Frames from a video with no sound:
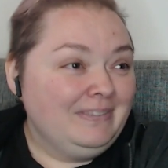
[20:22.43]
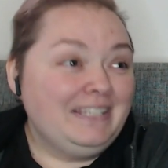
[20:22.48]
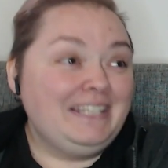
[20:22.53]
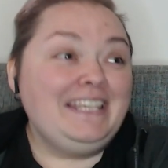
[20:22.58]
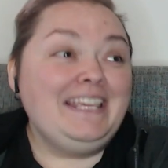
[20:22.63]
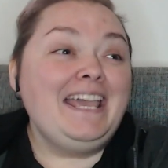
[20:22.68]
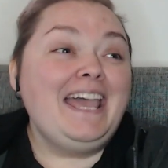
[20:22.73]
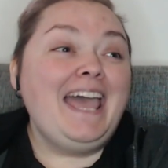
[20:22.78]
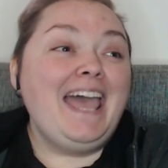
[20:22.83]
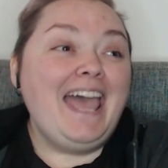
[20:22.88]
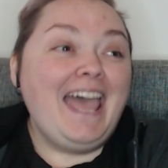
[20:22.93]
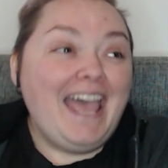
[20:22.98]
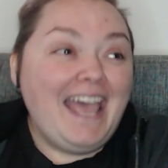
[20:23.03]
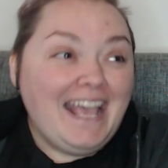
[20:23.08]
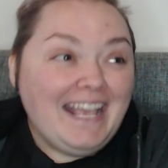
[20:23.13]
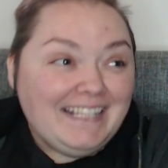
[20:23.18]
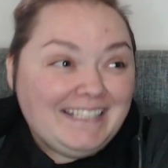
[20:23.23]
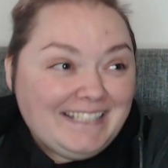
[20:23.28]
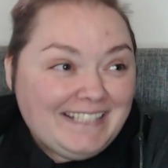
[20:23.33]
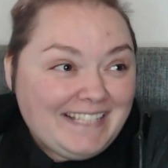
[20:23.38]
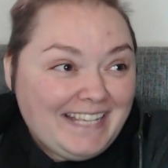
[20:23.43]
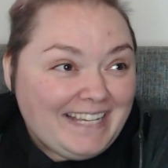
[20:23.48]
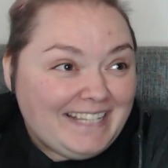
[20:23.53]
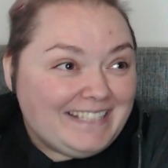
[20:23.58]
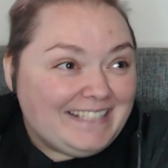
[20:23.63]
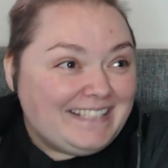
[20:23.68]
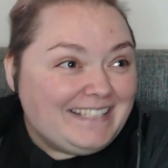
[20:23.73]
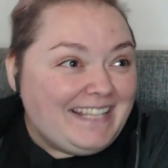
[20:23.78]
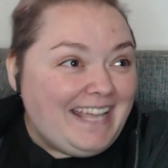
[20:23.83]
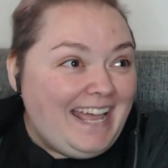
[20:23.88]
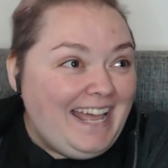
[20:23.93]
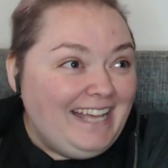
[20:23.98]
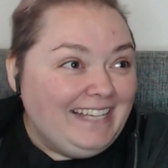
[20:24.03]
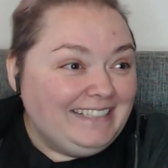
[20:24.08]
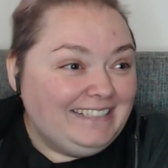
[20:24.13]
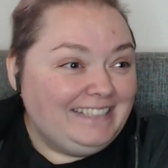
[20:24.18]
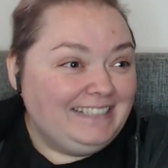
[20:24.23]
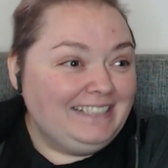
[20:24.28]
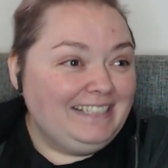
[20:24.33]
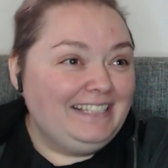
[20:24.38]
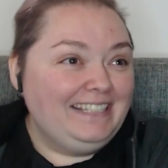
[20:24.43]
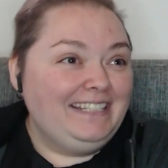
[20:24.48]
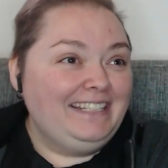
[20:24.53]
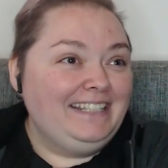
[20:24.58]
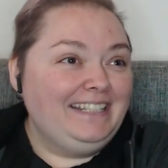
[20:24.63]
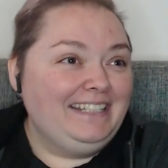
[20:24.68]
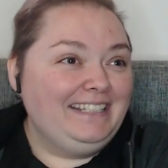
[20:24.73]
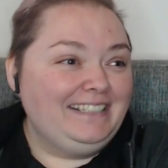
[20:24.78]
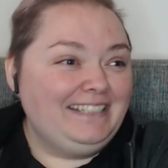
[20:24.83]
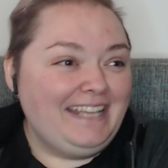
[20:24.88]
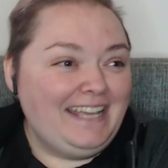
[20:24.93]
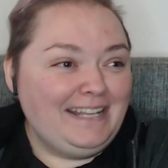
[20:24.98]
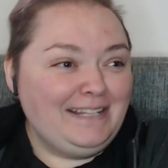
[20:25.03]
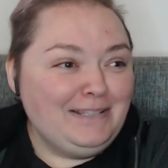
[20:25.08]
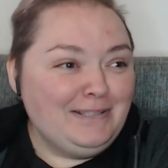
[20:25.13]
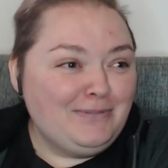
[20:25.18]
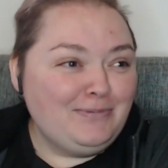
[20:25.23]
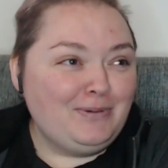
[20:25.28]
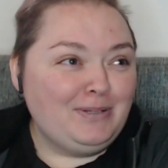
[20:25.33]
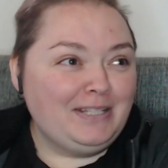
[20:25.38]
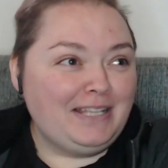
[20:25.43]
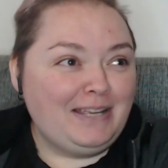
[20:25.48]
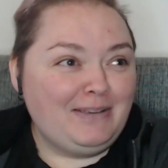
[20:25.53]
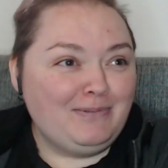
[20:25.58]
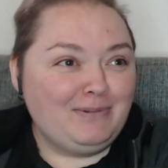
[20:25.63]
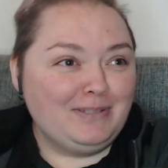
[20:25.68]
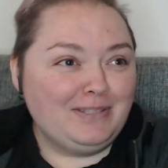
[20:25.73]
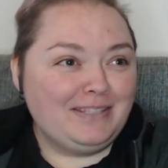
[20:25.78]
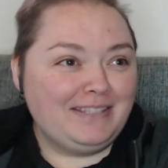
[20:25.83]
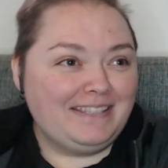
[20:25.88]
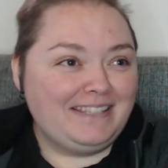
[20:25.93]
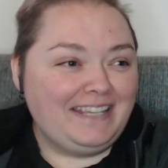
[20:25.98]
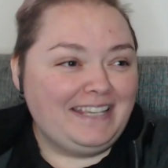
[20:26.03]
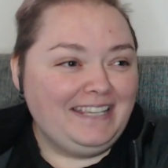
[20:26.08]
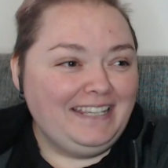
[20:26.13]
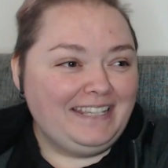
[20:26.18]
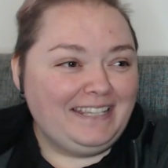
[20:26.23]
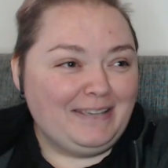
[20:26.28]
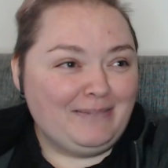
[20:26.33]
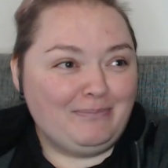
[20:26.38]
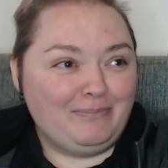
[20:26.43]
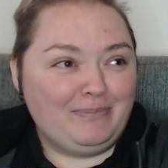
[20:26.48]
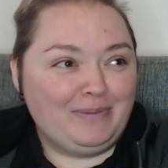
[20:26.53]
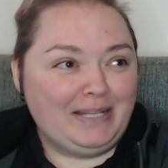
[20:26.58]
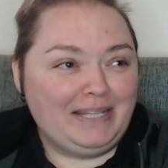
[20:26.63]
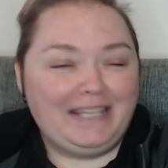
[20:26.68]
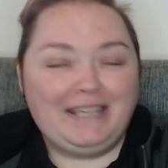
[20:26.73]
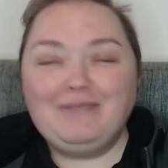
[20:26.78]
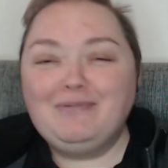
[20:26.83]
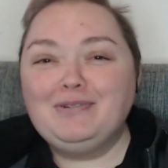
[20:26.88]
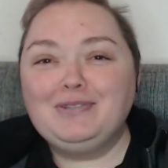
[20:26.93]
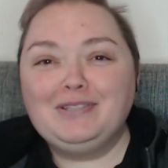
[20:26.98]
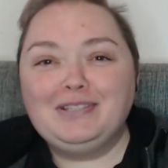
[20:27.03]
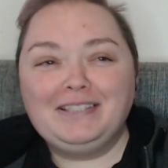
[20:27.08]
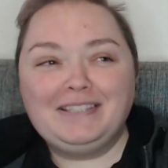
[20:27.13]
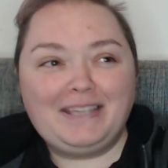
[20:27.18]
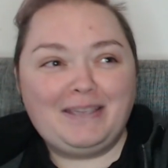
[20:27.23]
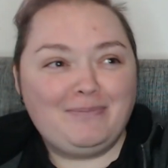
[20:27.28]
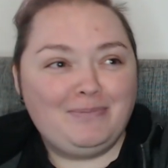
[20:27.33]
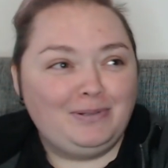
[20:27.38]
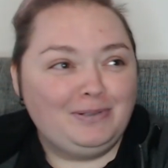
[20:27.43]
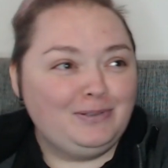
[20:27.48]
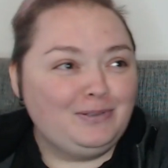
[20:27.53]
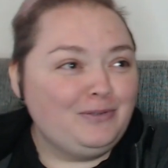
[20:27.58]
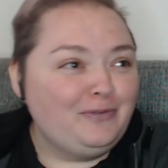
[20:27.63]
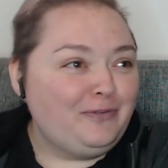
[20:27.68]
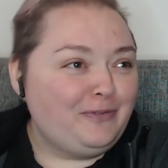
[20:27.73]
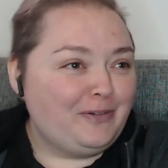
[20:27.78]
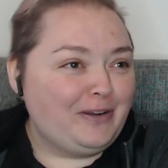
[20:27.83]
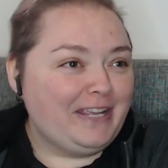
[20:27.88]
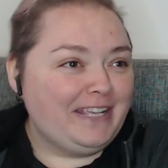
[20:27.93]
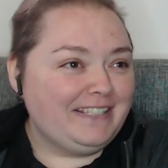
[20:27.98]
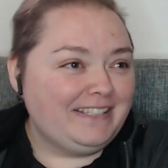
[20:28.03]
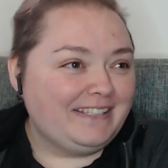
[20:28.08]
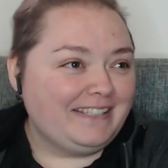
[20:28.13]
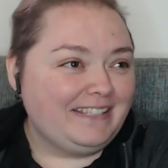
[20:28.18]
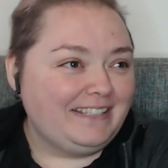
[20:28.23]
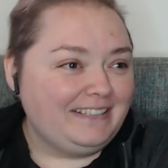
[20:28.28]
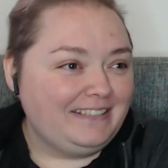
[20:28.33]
Yes, exactly! That is what I was thinking, perhaps, but I wasn't able to phrase it.